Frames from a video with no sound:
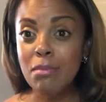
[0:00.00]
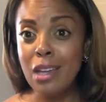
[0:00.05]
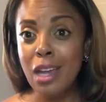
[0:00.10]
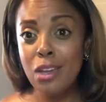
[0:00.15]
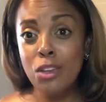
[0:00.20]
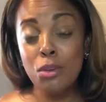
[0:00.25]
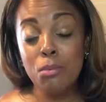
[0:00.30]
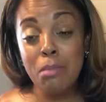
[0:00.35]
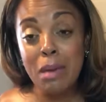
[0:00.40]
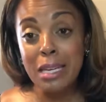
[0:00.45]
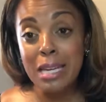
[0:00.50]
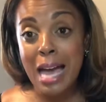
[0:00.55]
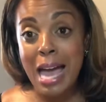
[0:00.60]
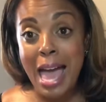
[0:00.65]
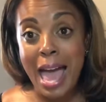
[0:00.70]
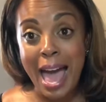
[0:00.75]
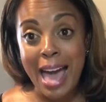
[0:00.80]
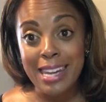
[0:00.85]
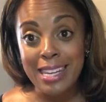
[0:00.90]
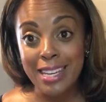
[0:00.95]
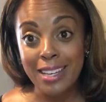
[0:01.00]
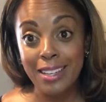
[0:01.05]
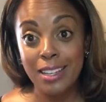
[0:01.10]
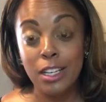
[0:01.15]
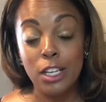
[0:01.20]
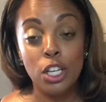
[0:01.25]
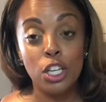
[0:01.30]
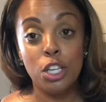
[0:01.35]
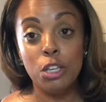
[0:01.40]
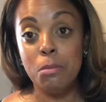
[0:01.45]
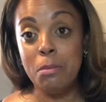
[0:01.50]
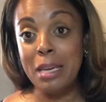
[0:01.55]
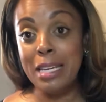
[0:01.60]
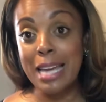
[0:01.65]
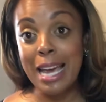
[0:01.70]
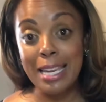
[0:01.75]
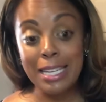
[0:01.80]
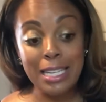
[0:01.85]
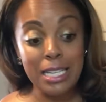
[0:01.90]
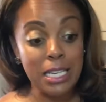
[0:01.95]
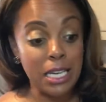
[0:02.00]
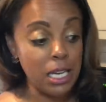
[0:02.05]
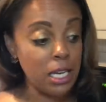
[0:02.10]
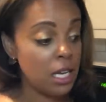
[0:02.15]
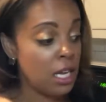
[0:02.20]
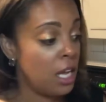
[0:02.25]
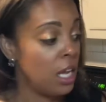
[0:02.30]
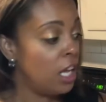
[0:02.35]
And you may not add it. You may not need it.